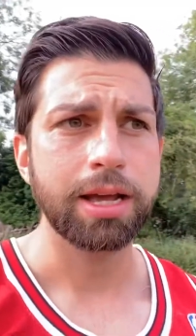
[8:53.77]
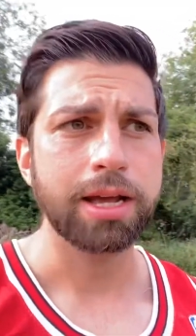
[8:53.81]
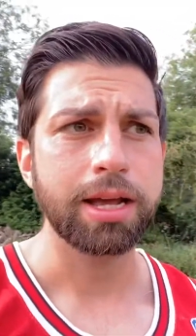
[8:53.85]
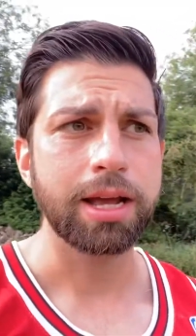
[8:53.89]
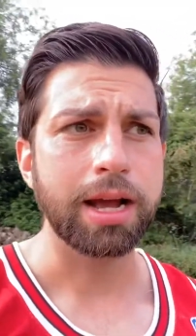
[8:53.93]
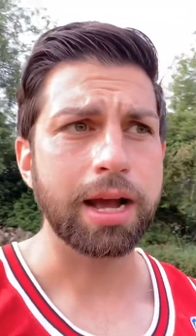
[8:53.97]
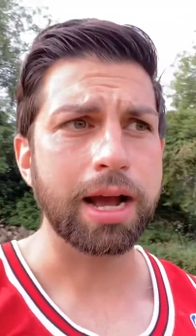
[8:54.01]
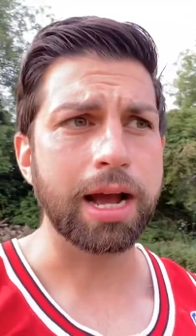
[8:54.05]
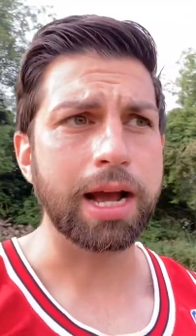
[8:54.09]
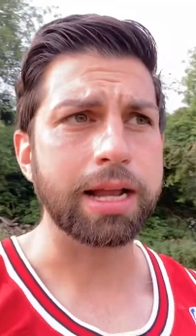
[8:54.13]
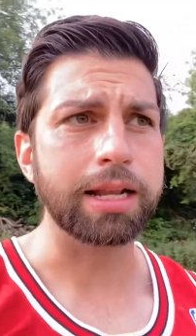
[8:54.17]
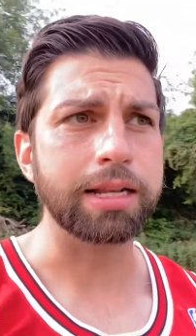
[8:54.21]

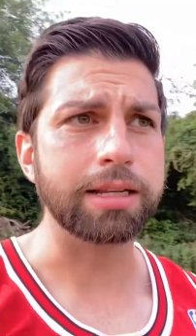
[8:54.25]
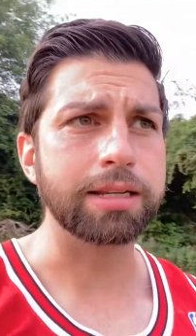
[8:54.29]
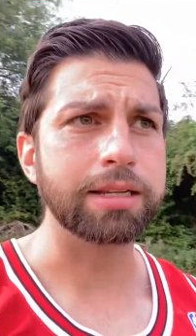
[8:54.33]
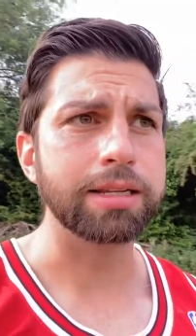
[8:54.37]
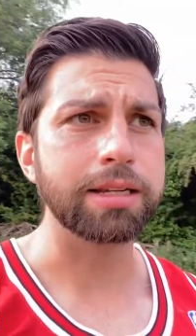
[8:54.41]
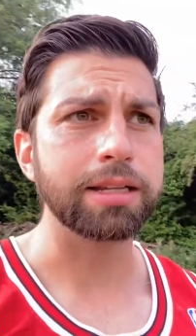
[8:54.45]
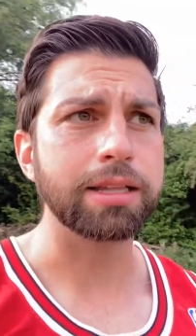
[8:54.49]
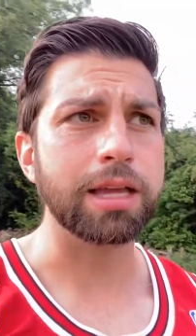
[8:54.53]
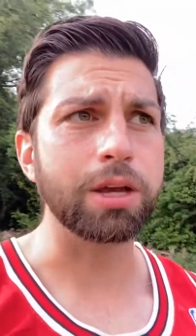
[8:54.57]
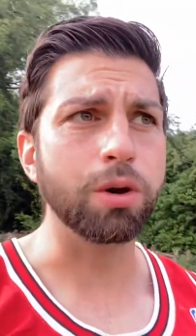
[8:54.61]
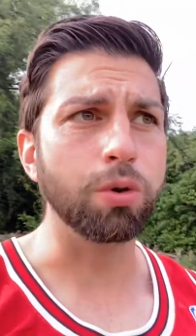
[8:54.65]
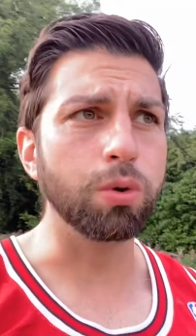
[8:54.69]
and
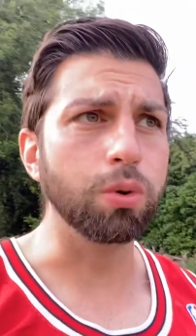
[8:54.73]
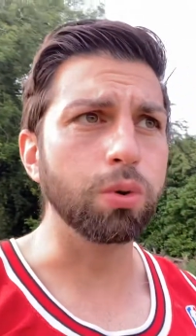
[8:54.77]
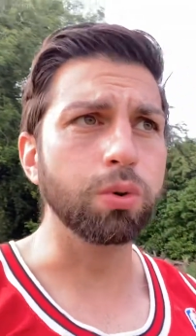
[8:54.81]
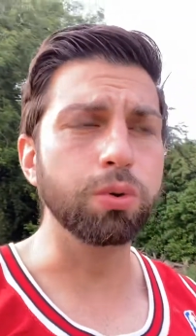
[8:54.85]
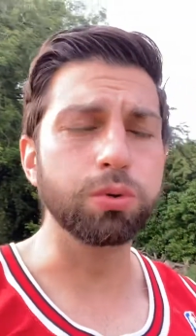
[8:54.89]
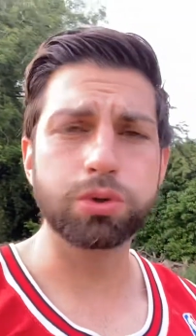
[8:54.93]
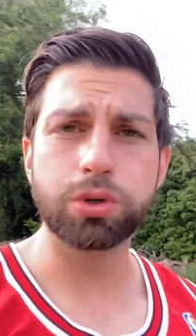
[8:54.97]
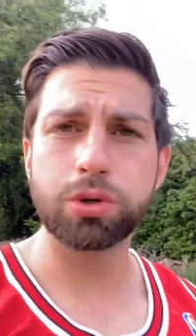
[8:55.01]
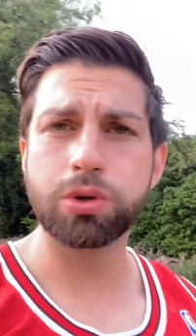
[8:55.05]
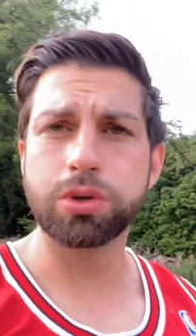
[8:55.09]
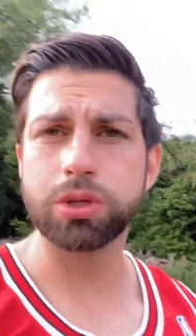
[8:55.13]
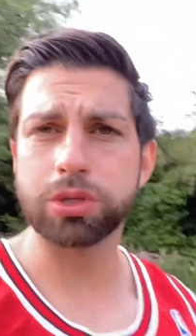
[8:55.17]
they all
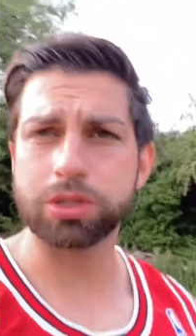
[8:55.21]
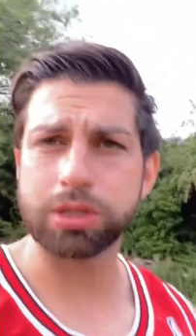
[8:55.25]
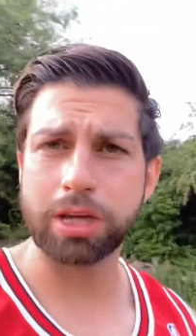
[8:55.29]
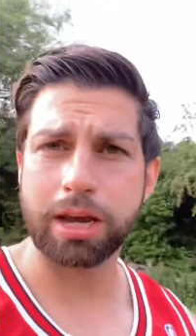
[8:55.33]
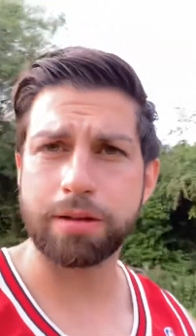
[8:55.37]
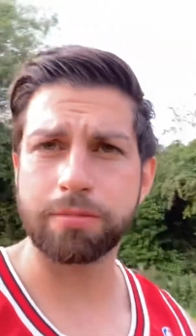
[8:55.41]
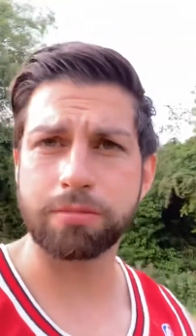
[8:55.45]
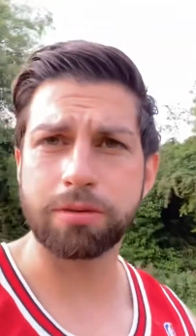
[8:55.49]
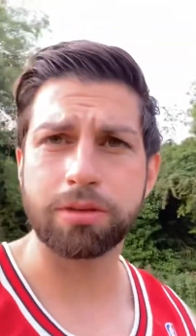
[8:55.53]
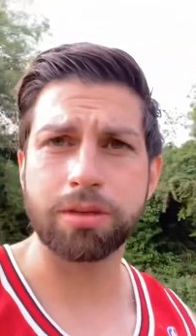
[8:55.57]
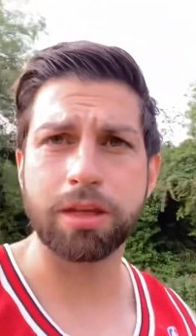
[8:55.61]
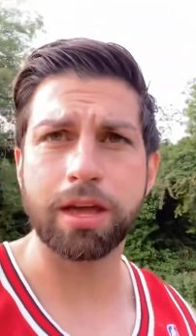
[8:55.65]
do the
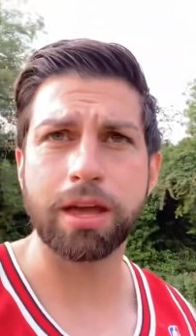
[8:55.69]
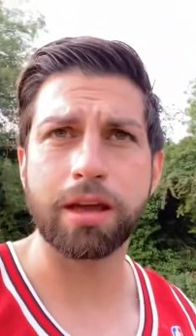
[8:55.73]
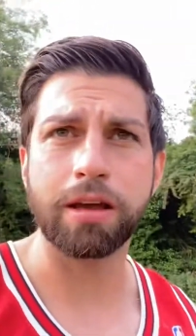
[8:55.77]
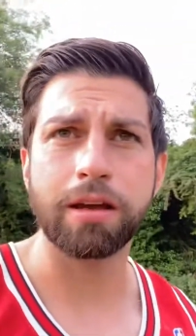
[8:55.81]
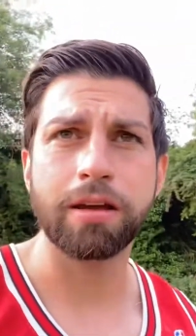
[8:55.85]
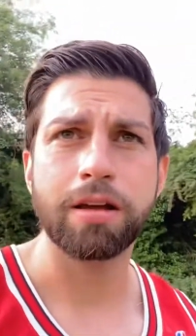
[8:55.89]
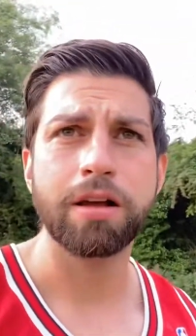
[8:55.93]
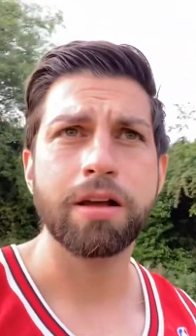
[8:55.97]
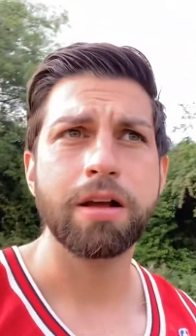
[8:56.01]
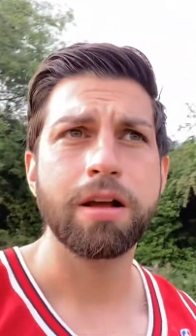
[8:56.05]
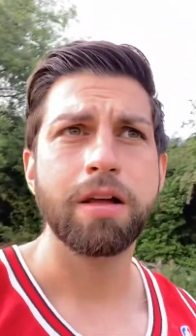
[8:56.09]
same thing.